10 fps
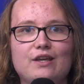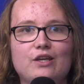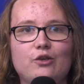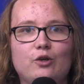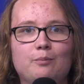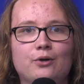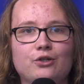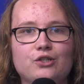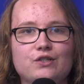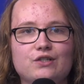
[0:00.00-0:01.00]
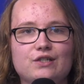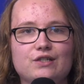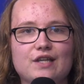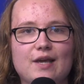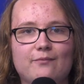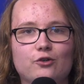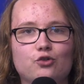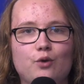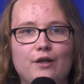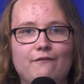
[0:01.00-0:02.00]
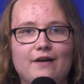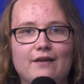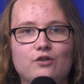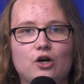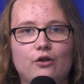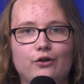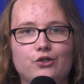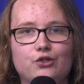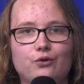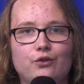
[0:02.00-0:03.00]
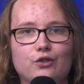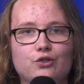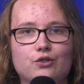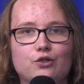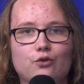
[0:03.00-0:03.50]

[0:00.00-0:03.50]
You can purchase this exam for $25 through this